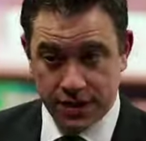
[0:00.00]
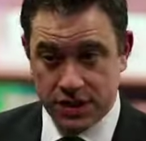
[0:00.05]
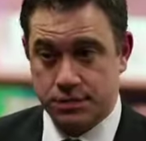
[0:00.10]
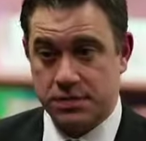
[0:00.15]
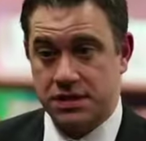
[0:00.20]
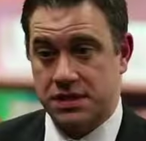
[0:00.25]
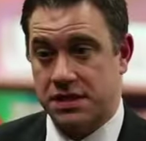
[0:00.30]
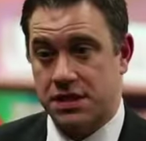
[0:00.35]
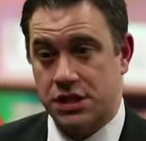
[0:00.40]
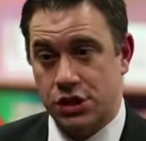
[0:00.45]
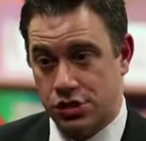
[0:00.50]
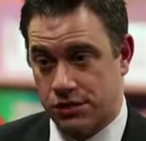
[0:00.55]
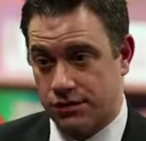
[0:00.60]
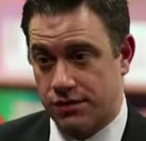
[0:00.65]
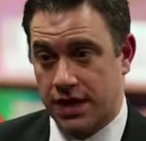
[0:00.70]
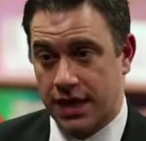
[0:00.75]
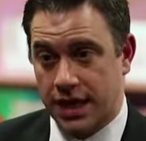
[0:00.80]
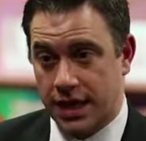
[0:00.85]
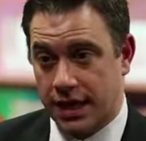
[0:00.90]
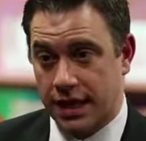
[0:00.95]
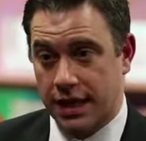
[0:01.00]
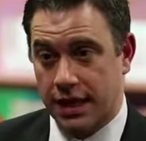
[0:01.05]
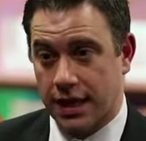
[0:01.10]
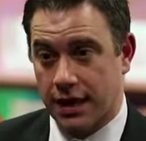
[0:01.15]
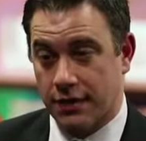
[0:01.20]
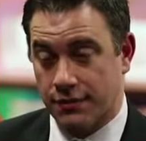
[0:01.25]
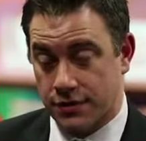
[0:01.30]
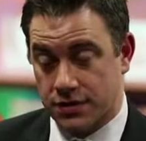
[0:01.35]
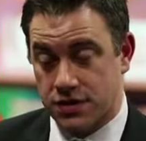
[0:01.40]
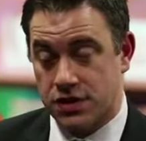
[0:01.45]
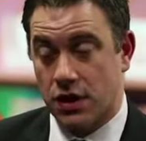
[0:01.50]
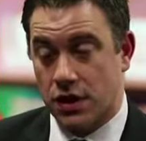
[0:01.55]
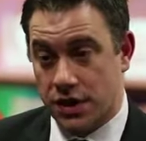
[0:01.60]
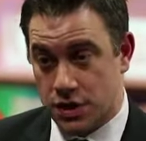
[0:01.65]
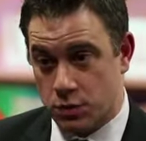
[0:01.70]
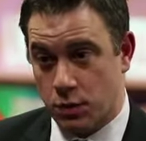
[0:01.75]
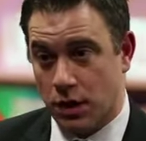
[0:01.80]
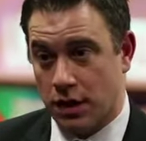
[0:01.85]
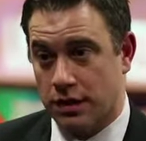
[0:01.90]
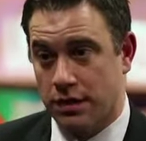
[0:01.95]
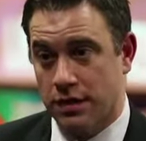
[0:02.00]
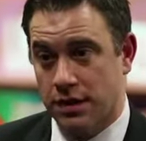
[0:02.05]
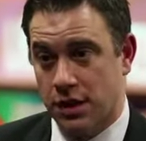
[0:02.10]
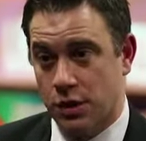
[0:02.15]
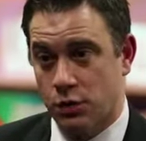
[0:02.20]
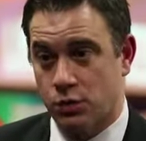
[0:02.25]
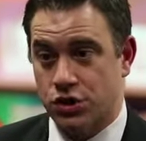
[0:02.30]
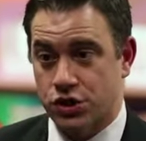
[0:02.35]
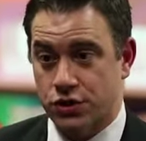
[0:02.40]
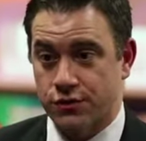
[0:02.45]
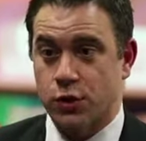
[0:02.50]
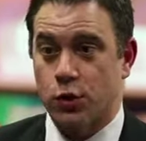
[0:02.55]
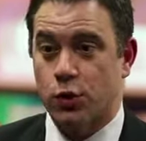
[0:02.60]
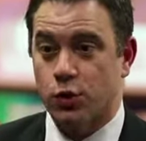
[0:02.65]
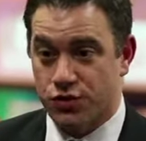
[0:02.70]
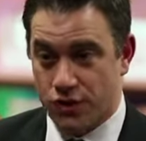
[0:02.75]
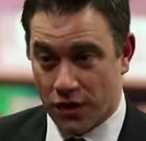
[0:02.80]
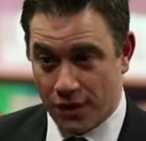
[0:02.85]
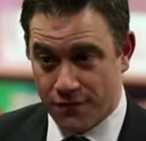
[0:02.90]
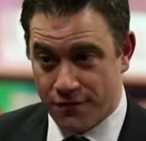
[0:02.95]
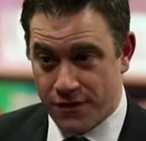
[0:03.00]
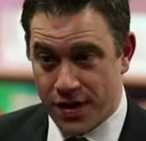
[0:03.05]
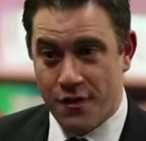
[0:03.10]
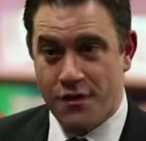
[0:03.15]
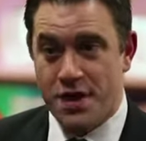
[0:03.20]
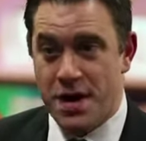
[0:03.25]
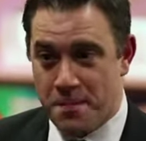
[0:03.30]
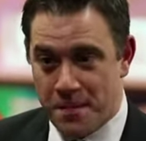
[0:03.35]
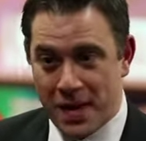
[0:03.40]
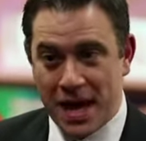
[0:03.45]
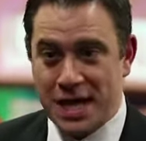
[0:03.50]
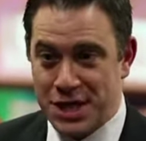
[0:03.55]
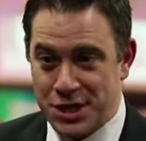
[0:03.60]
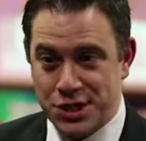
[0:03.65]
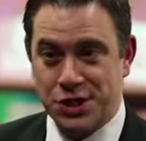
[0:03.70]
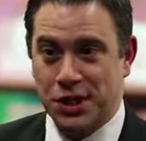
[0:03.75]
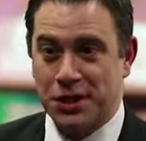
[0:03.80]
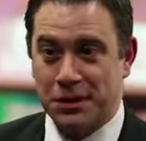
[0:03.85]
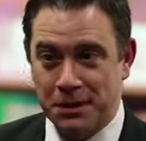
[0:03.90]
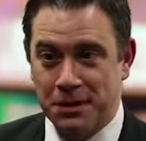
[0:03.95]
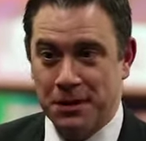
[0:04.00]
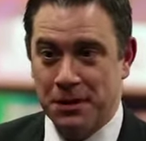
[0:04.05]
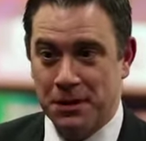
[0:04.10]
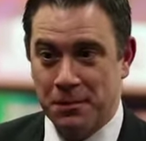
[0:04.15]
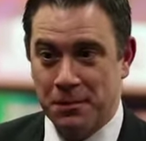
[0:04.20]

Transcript: investment decision for Sizewell, which of course are very major